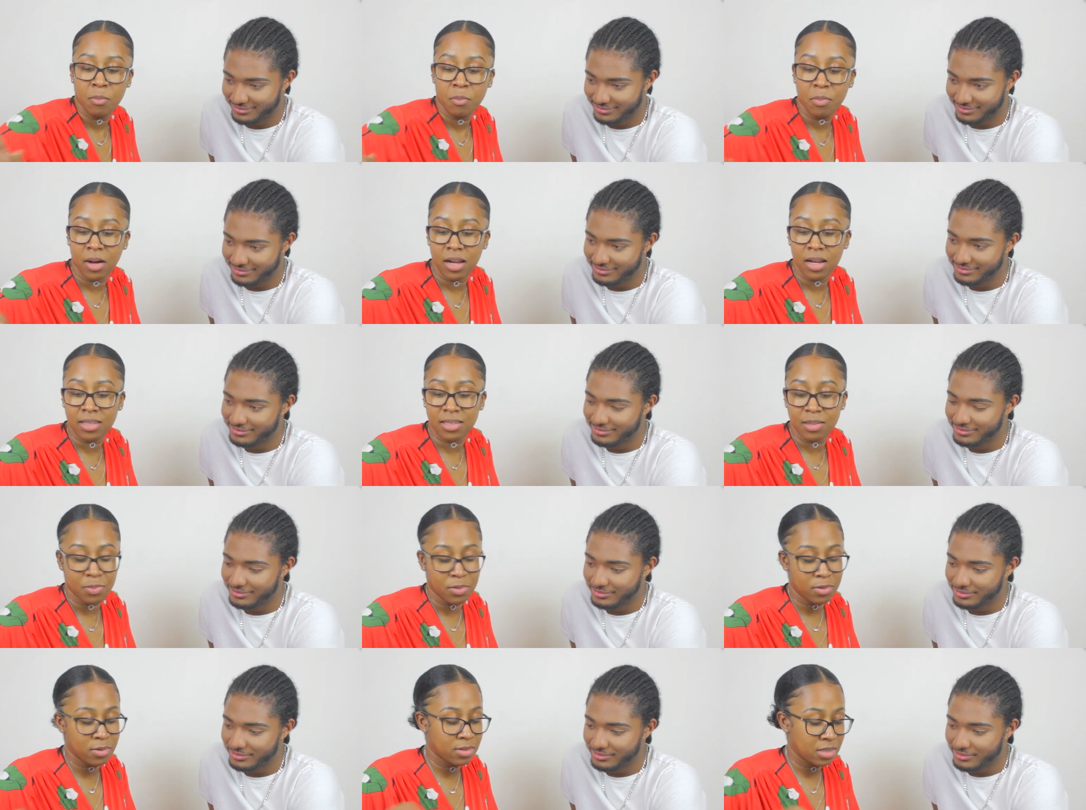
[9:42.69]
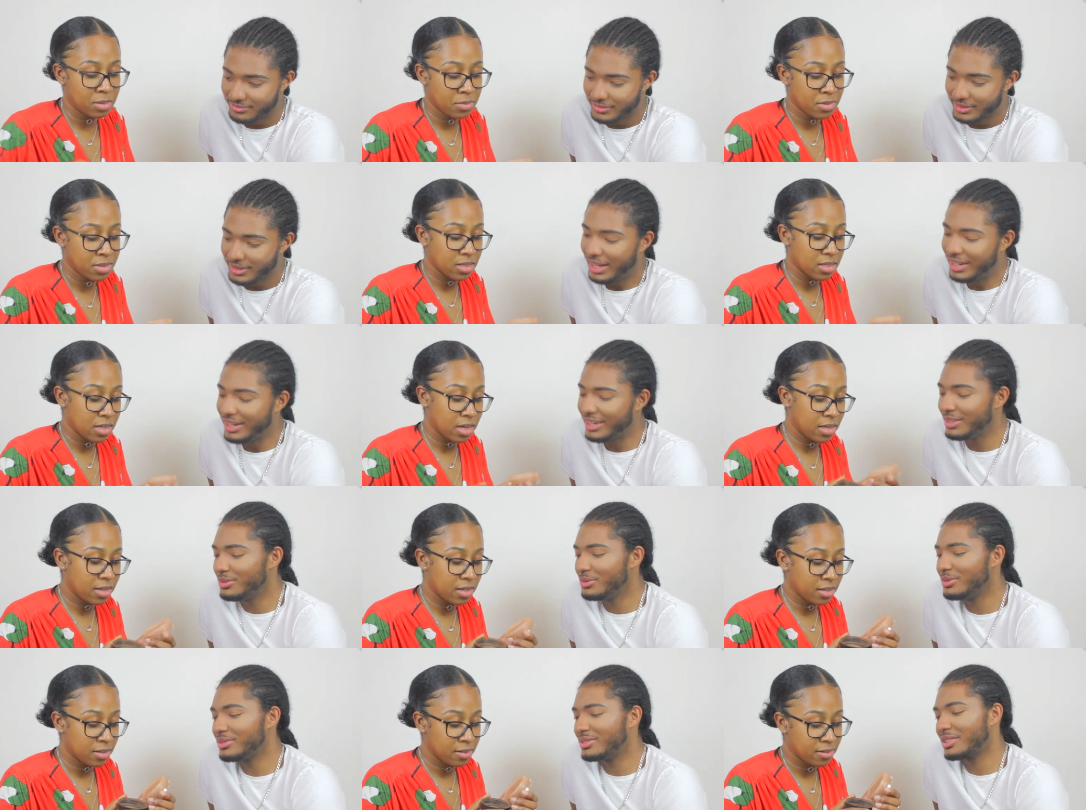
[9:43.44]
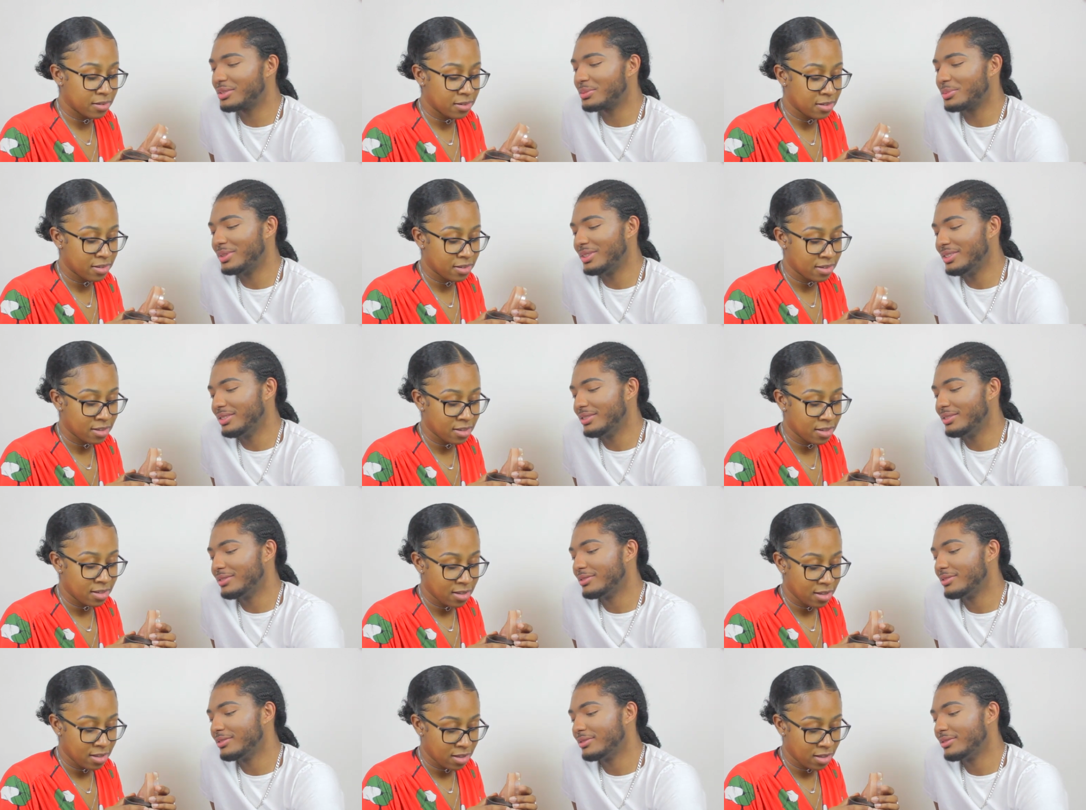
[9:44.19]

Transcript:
Speaker 1: But I need to pour some inside. I didn't here. use this one.